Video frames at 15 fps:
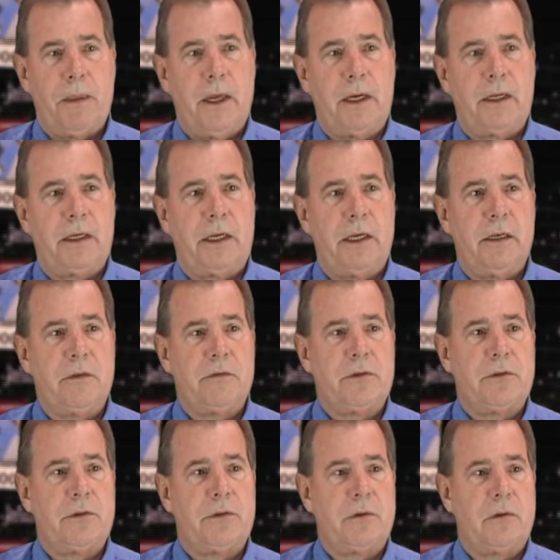And it
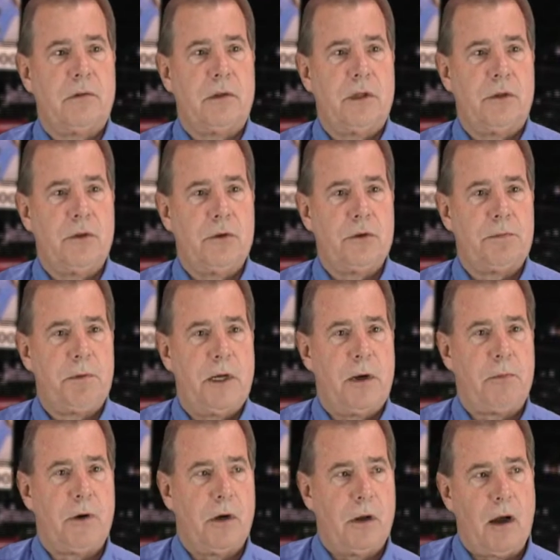gives the
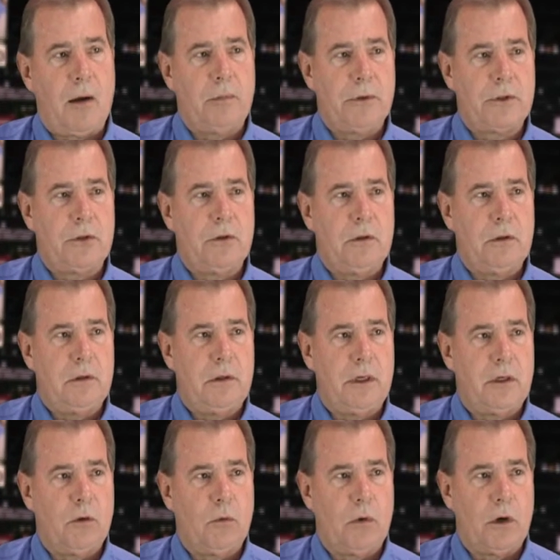newspaper an
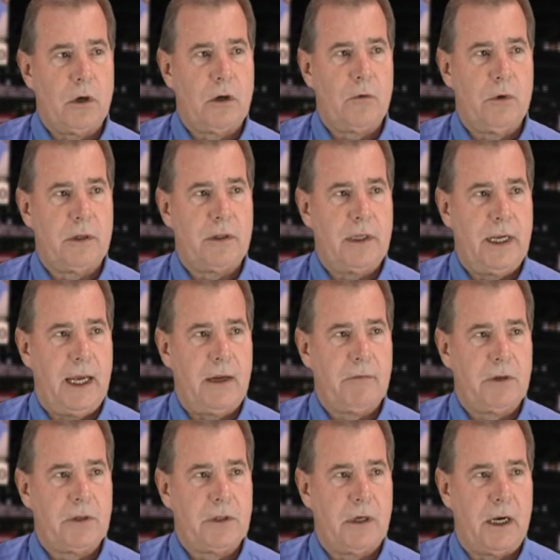opportunity to work with the
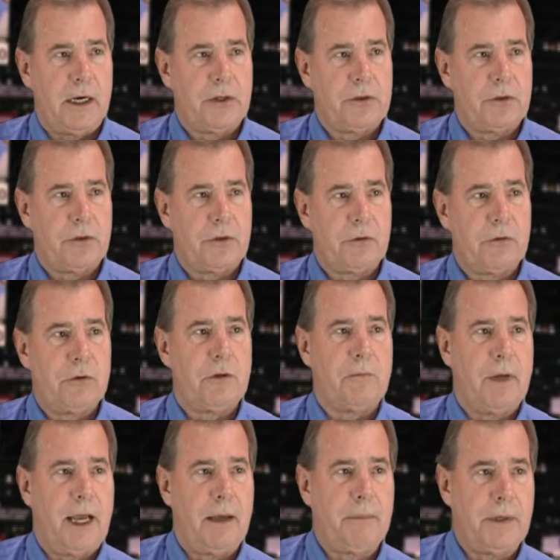advertiser through the
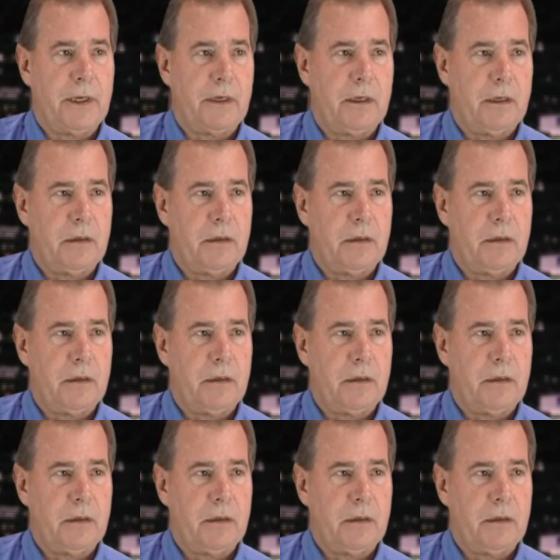mapping